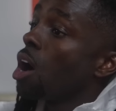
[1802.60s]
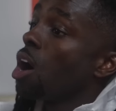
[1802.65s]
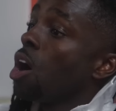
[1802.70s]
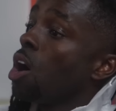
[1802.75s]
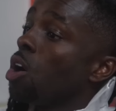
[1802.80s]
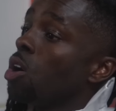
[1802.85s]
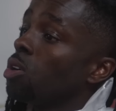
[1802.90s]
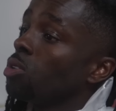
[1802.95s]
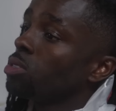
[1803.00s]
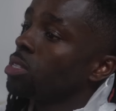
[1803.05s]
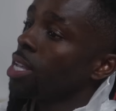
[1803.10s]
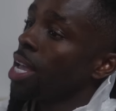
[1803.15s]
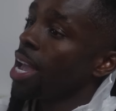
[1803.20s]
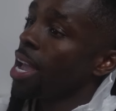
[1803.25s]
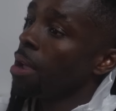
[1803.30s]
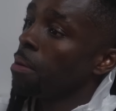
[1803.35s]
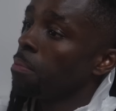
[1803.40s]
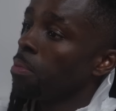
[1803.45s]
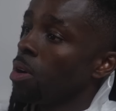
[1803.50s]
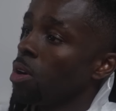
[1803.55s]
whole
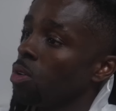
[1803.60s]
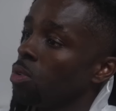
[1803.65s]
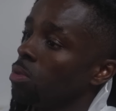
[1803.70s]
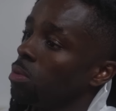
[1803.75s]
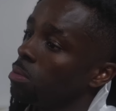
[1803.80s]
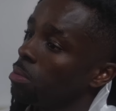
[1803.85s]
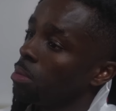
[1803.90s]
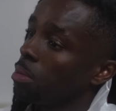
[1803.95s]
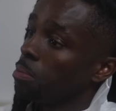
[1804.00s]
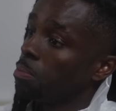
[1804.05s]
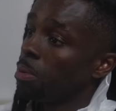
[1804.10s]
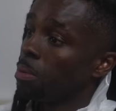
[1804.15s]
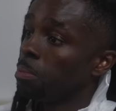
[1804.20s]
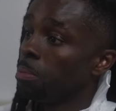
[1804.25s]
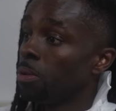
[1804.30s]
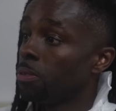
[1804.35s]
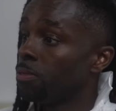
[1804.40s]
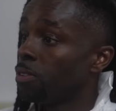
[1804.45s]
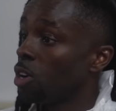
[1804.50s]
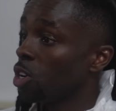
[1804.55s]
time, bro. But
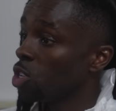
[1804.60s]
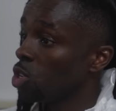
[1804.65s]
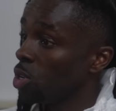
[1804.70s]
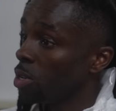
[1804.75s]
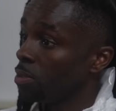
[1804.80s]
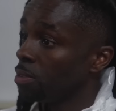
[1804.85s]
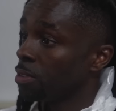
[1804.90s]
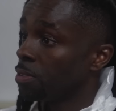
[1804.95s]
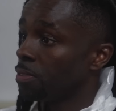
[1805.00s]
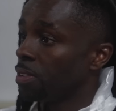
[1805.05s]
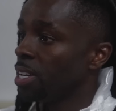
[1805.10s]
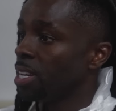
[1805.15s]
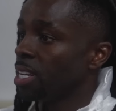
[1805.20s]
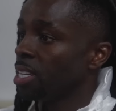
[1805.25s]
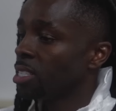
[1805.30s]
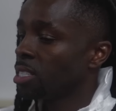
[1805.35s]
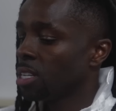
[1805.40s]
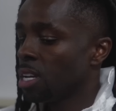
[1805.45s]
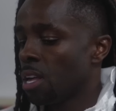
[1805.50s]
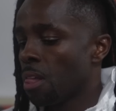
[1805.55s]
before you even
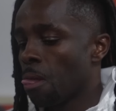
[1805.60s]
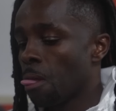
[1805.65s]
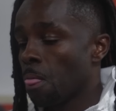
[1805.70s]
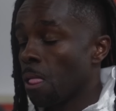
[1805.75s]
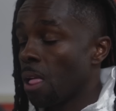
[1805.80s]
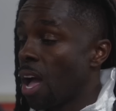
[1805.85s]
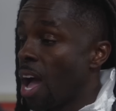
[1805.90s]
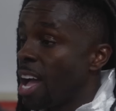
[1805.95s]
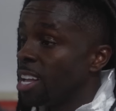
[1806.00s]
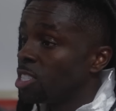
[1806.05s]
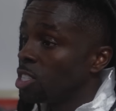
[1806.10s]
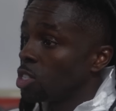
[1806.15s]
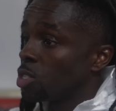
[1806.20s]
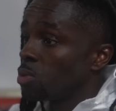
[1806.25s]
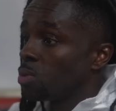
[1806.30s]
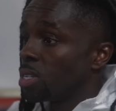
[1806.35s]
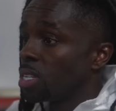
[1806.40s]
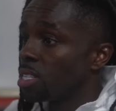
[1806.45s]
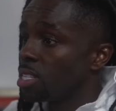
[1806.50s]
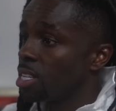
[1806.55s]
finish, I
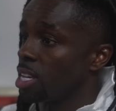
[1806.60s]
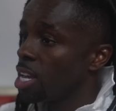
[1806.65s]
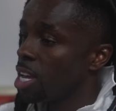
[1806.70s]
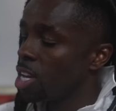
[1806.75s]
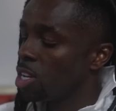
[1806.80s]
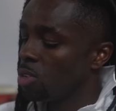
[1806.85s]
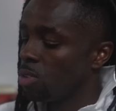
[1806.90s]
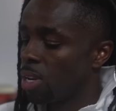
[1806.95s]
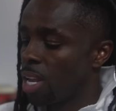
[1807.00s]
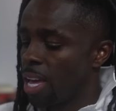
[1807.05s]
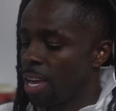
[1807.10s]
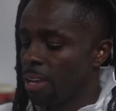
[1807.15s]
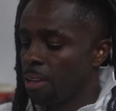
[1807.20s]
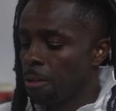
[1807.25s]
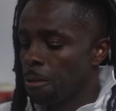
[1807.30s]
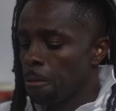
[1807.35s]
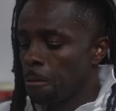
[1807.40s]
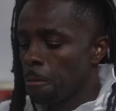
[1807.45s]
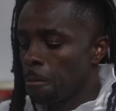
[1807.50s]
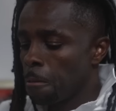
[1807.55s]
just want to tell you,
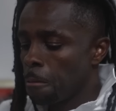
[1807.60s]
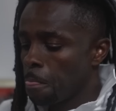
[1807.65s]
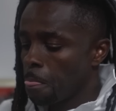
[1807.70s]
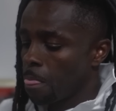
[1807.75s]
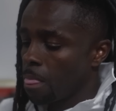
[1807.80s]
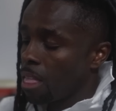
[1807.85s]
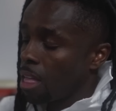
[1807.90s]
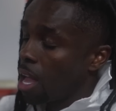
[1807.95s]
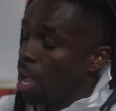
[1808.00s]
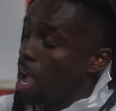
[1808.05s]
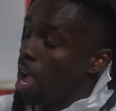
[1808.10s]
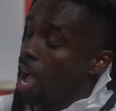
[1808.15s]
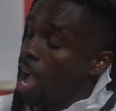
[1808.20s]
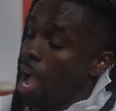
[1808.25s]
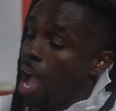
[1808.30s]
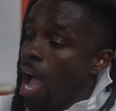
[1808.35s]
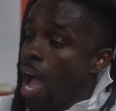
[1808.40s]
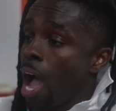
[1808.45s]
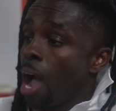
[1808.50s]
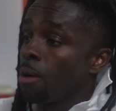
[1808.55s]
like,
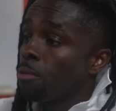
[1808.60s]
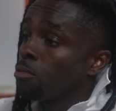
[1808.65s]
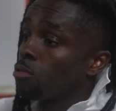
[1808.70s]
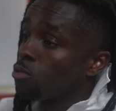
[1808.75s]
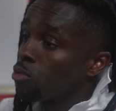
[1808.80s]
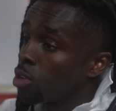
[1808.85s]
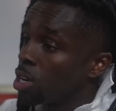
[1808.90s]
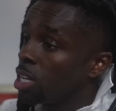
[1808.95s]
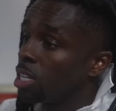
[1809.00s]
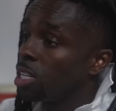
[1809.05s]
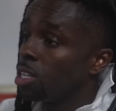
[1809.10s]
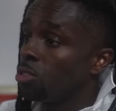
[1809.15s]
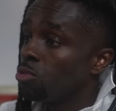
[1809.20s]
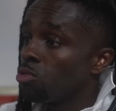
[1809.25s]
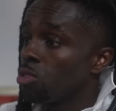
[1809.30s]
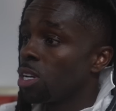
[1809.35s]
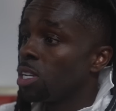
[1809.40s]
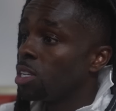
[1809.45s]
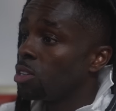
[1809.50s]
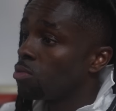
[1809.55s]
I really,
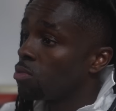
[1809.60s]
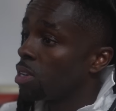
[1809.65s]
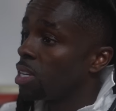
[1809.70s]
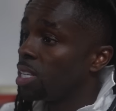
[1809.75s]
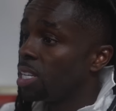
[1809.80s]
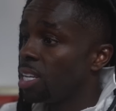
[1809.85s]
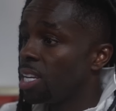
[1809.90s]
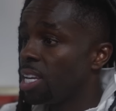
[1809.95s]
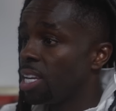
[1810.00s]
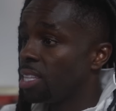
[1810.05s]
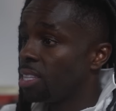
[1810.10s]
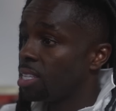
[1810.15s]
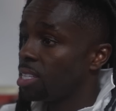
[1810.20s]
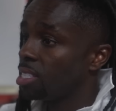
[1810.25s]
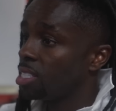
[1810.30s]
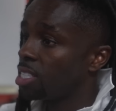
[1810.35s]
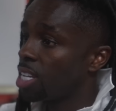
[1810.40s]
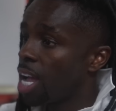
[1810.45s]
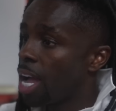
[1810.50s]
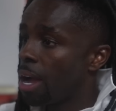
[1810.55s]
really, really need
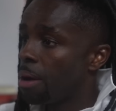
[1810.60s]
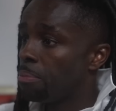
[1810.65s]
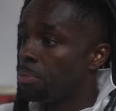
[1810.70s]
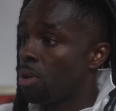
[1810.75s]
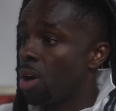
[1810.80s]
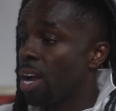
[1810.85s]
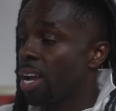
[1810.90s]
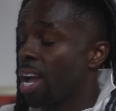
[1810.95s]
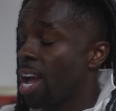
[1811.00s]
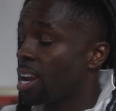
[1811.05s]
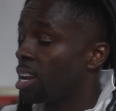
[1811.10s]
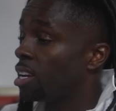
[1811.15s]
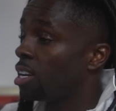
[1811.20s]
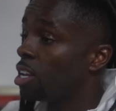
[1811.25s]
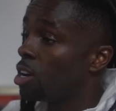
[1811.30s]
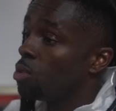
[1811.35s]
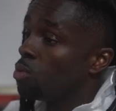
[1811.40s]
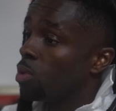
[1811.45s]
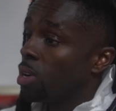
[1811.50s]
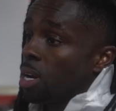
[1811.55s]
this job, bro. I got a
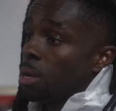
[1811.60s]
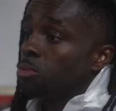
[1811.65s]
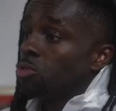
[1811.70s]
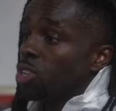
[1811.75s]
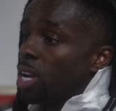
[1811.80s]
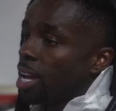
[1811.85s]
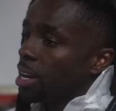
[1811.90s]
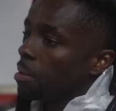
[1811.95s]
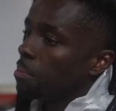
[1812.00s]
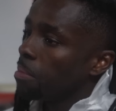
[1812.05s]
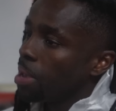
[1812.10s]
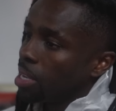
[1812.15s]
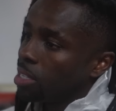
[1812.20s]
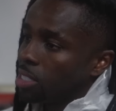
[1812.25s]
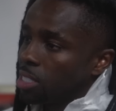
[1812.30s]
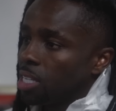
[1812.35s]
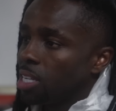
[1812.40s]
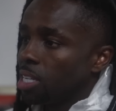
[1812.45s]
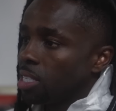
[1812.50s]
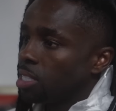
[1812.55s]
little one. I'm trying to make
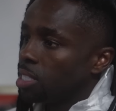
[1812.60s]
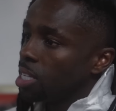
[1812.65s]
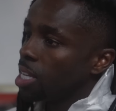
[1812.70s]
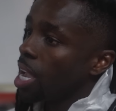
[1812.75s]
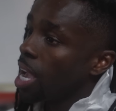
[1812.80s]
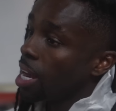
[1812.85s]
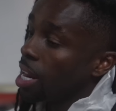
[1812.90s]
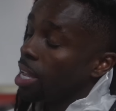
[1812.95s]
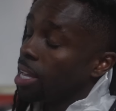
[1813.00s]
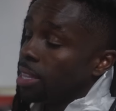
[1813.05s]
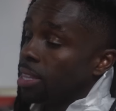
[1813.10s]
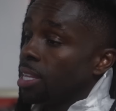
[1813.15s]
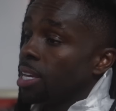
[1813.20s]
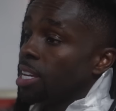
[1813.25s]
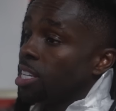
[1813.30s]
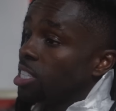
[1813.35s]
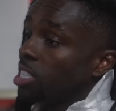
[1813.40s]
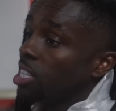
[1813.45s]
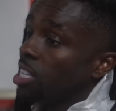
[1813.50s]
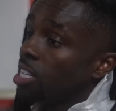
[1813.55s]
sure she got
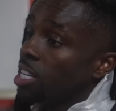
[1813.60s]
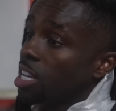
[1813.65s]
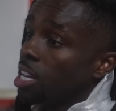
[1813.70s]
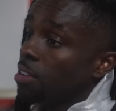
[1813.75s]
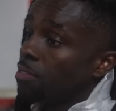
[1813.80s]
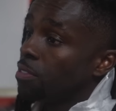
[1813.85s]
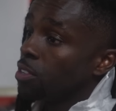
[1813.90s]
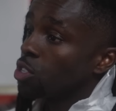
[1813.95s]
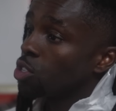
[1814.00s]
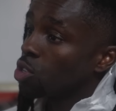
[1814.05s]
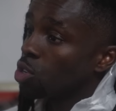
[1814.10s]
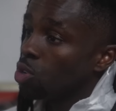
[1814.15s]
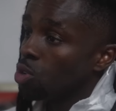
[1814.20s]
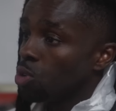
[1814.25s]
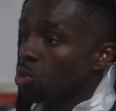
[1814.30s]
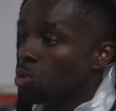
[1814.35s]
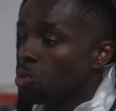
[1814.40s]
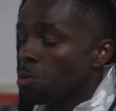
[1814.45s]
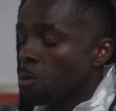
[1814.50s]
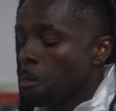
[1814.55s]
everything she need for
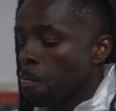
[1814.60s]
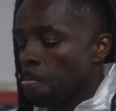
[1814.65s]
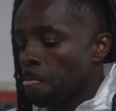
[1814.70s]
school.